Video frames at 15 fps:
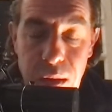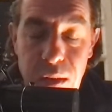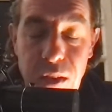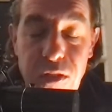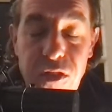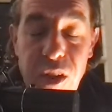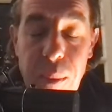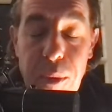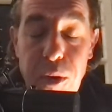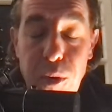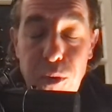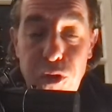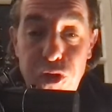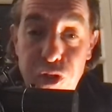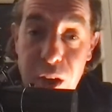This is someone
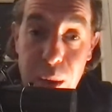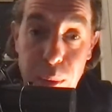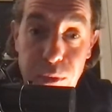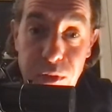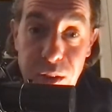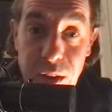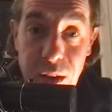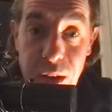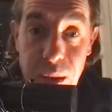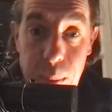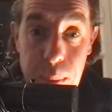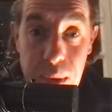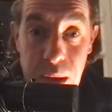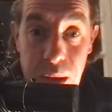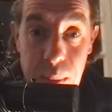who's shouting at
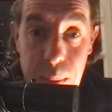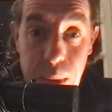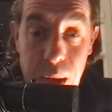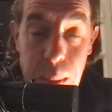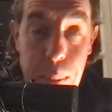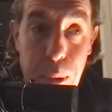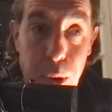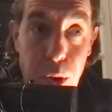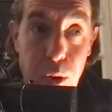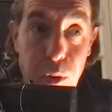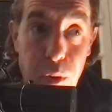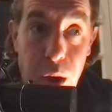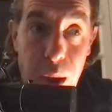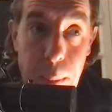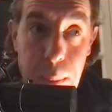me in my
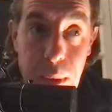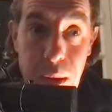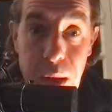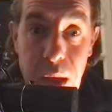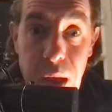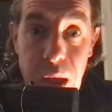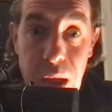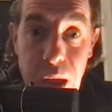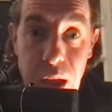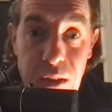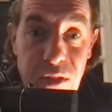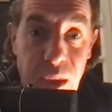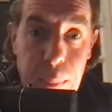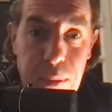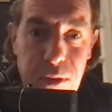program. So
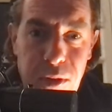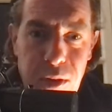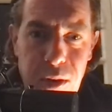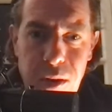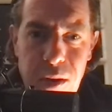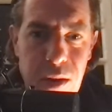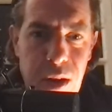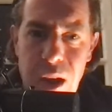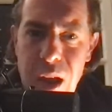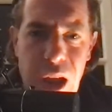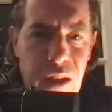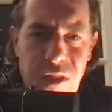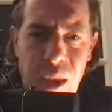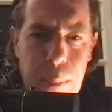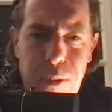it's
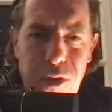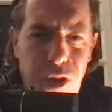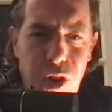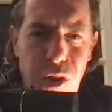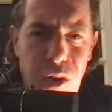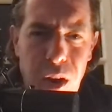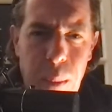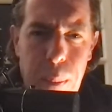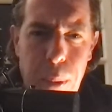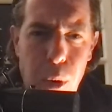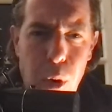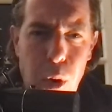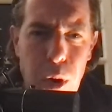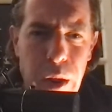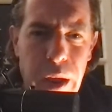absolutely
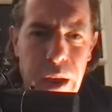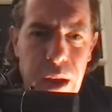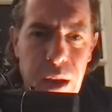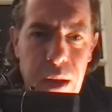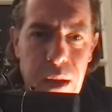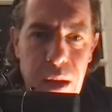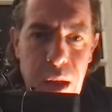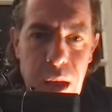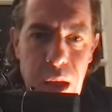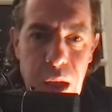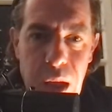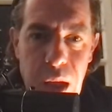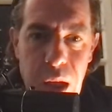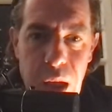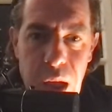appalling. Apologize
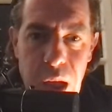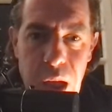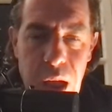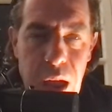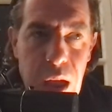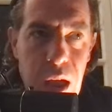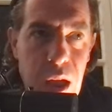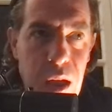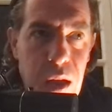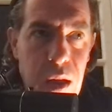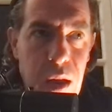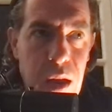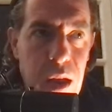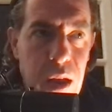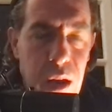for
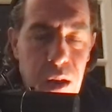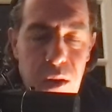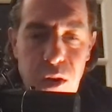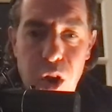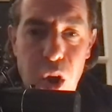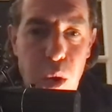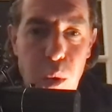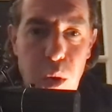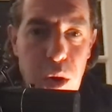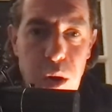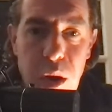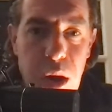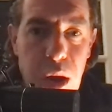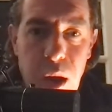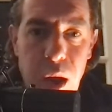someone that is ill.
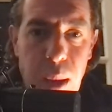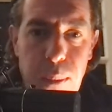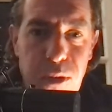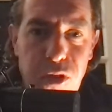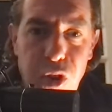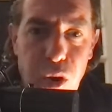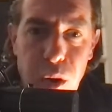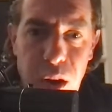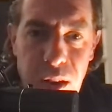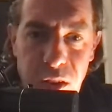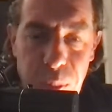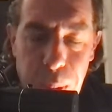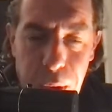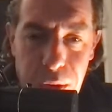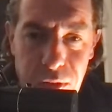I'm sorry, this
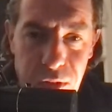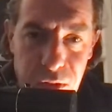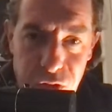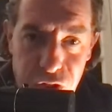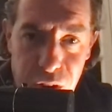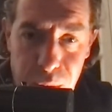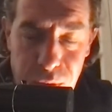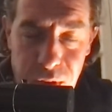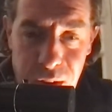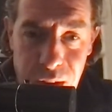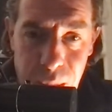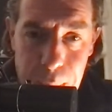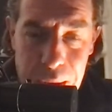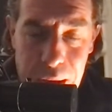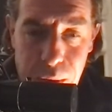person shouting in
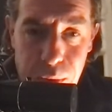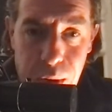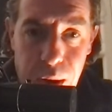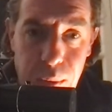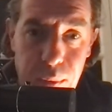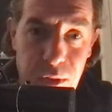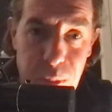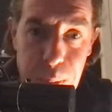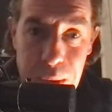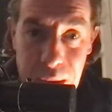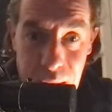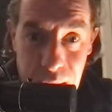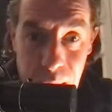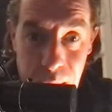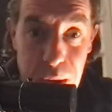the background is
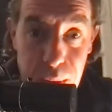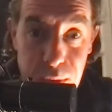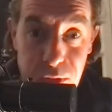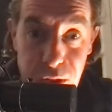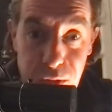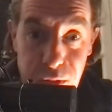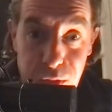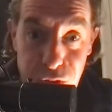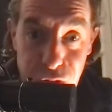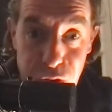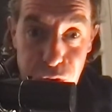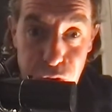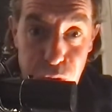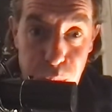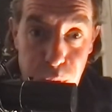being abusive as
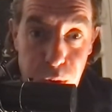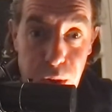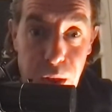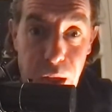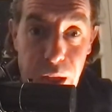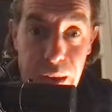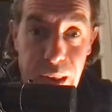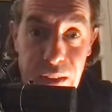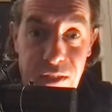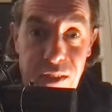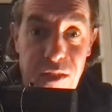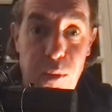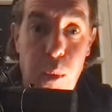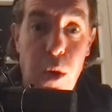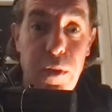usual, and this
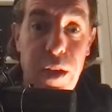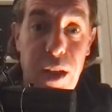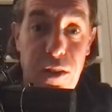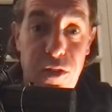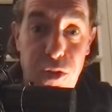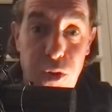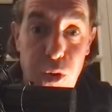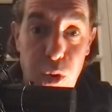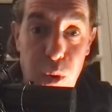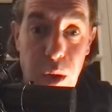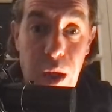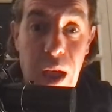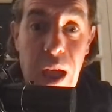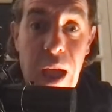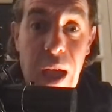is what they do,
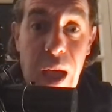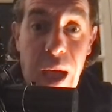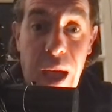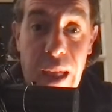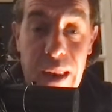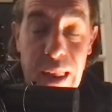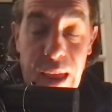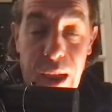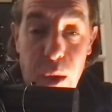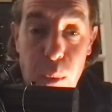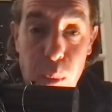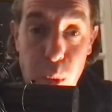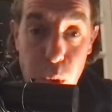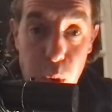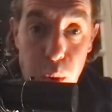and they are
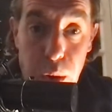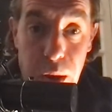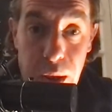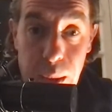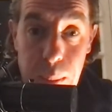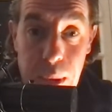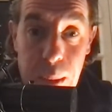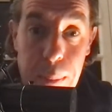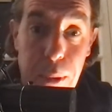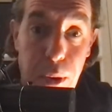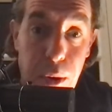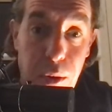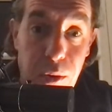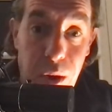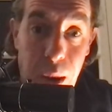ruining my
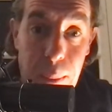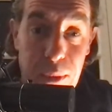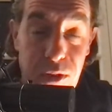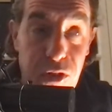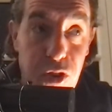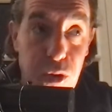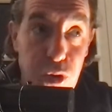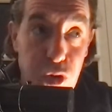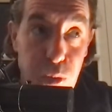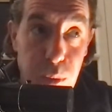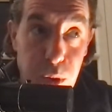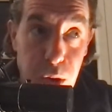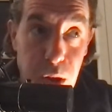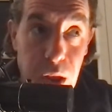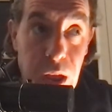program as
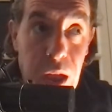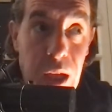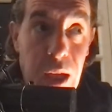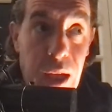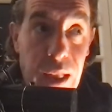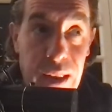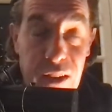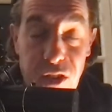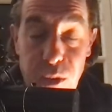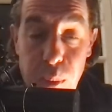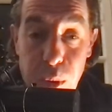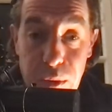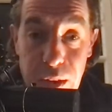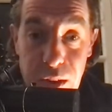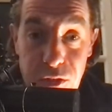usual, and this is
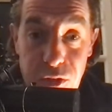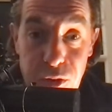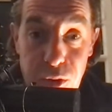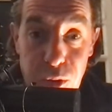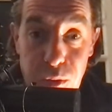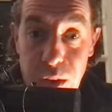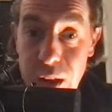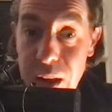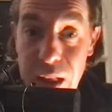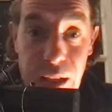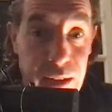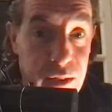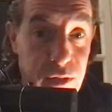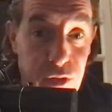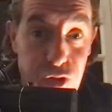what they do. They
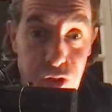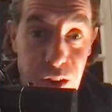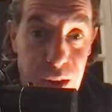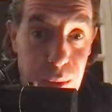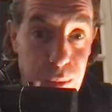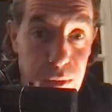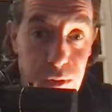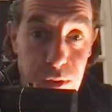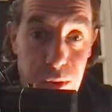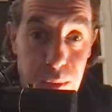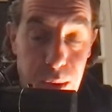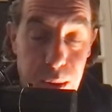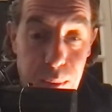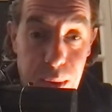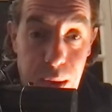like to shout. So
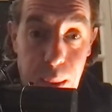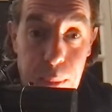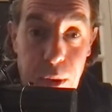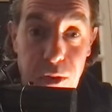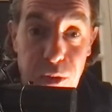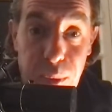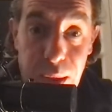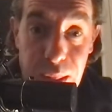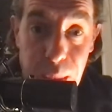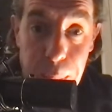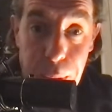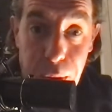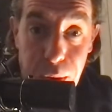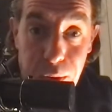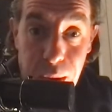anyway, I'm going to end the
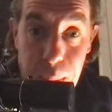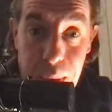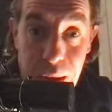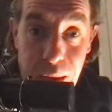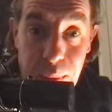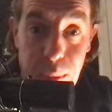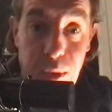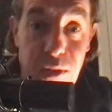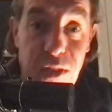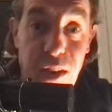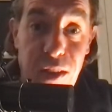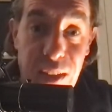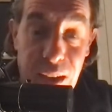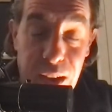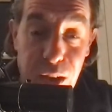program now. I'm going to say
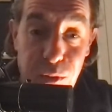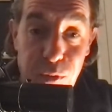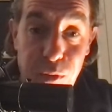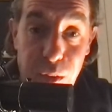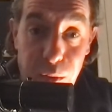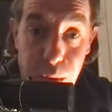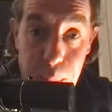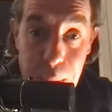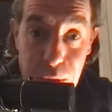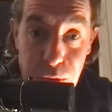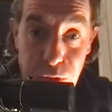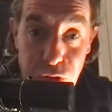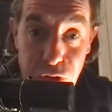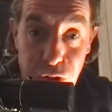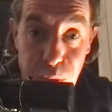thank you very
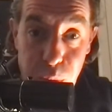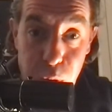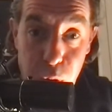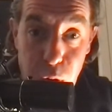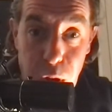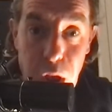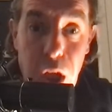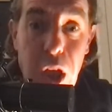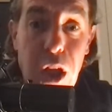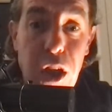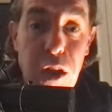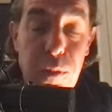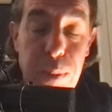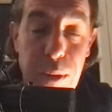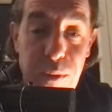much to you all.
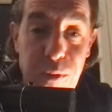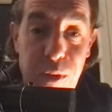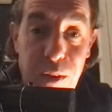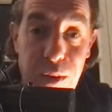You've been very,